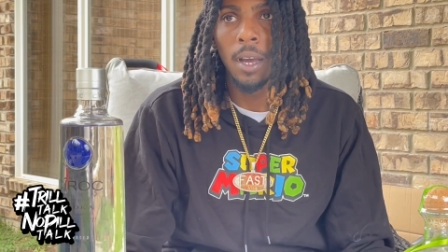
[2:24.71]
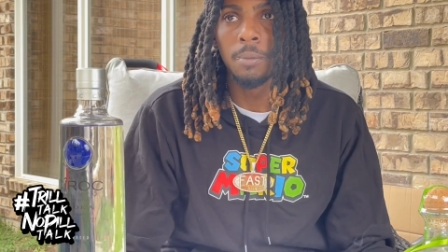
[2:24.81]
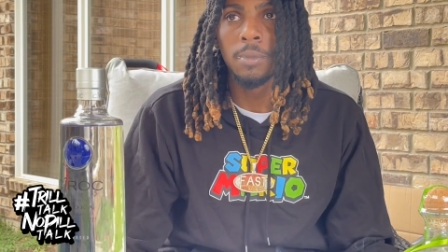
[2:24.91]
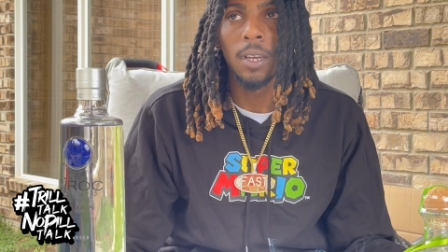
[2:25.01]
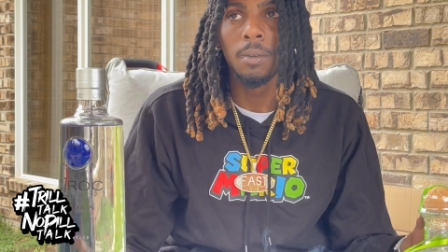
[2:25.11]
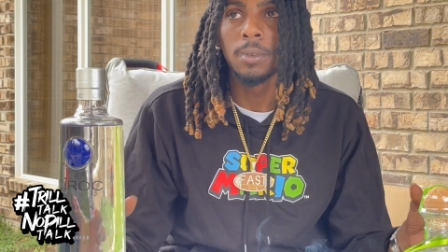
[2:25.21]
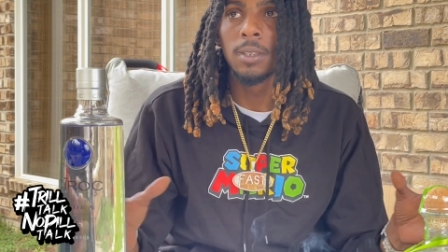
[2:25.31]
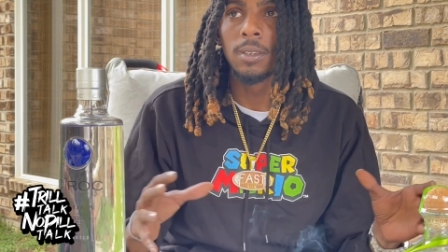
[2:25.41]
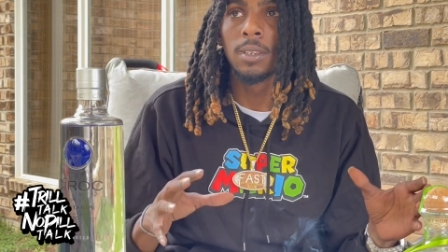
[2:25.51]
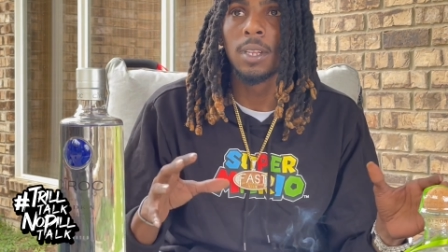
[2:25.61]
I'm tapped
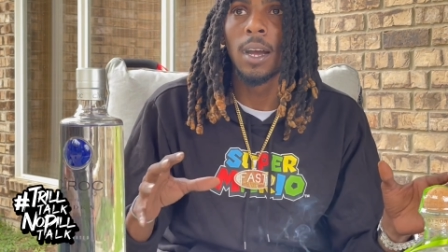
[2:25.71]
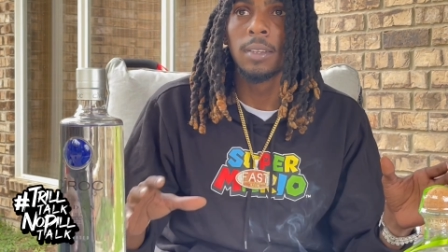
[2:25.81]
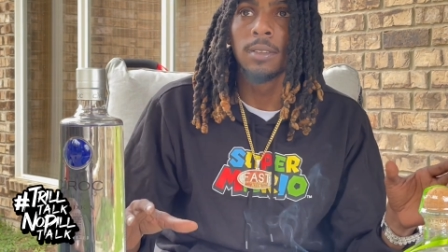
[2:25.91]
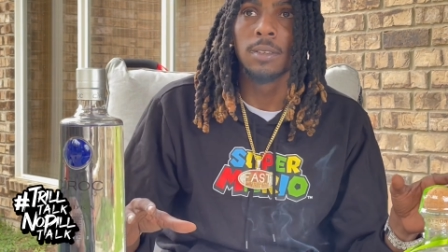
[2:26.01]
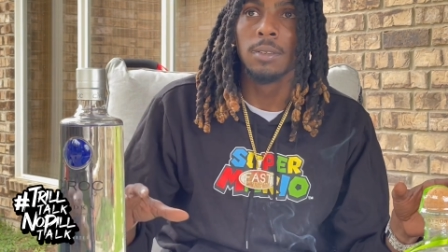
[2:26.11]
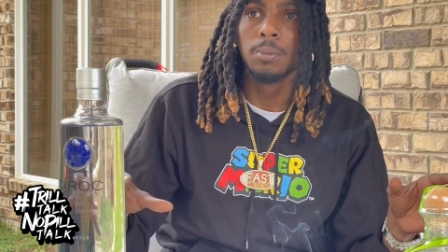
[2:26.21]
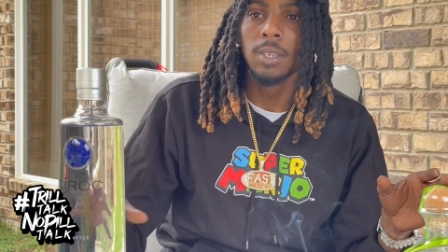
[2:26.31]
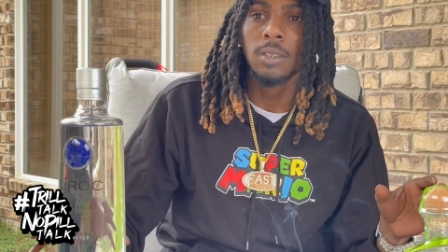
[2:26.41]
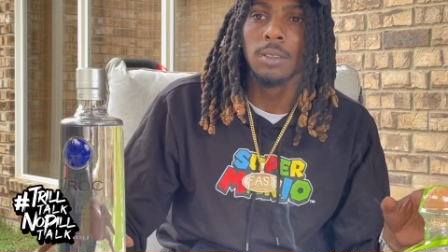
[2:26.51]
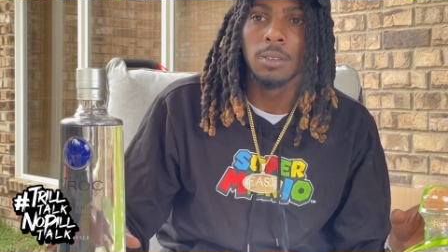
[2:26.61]
into a lot of shit
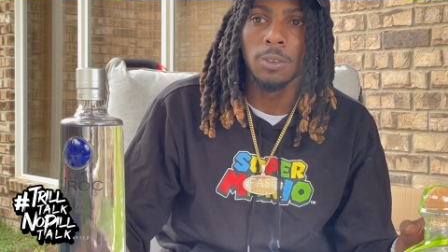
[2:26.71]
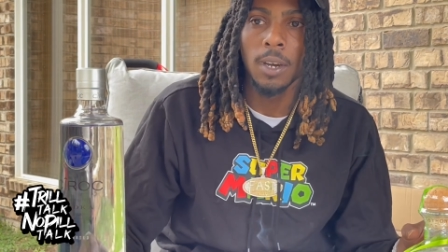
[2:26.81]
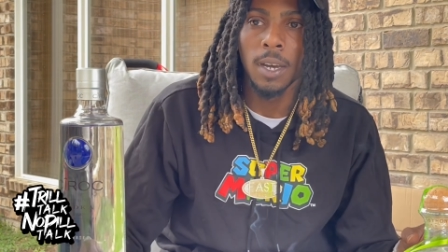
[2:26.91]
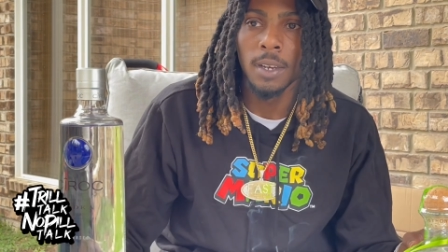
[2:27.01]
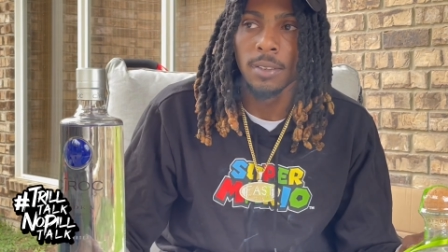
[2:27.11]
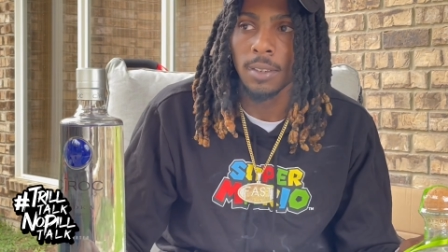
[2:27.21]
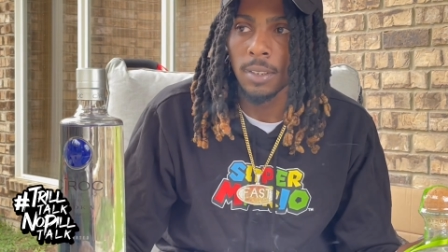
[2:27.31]
business wise,